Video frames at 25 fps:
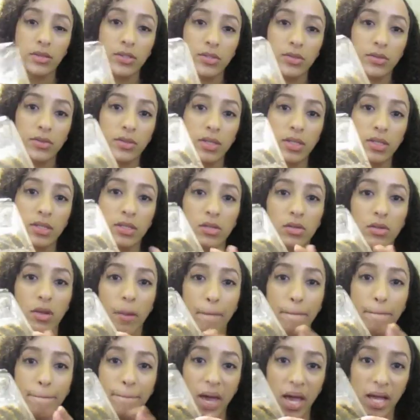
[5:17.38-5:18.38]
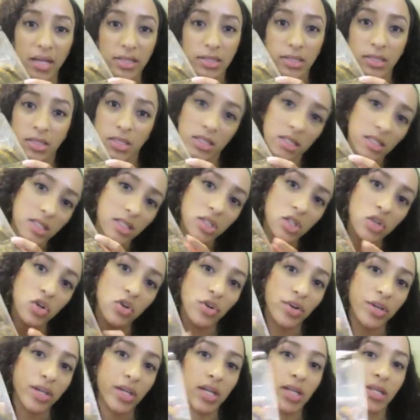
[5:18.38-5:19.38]
Dude, these are the bestest
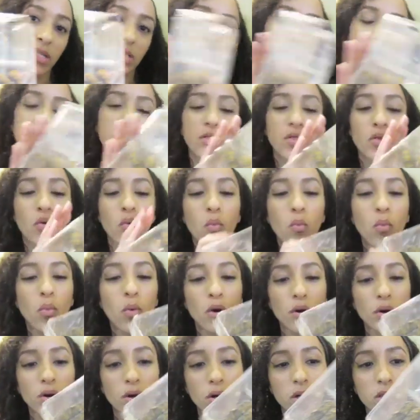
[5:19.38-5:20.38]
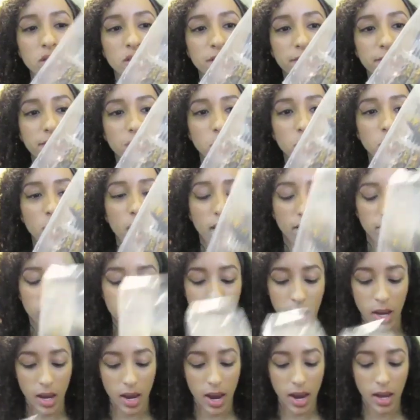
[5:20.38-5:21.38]
cookies in the world. If you have
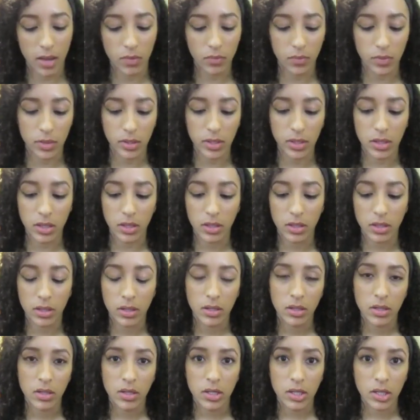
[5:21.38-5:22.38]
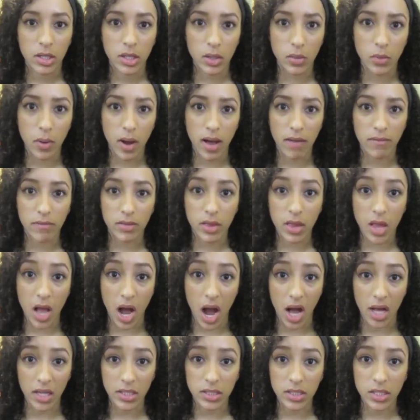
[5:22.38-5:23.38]
not had one, you have
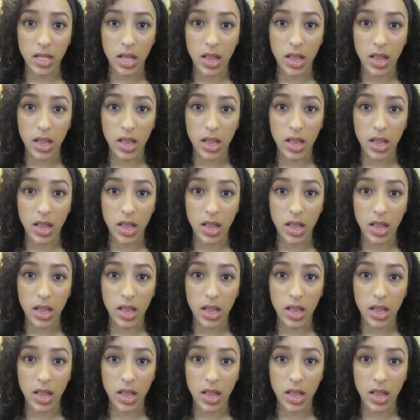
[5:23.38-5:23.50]
not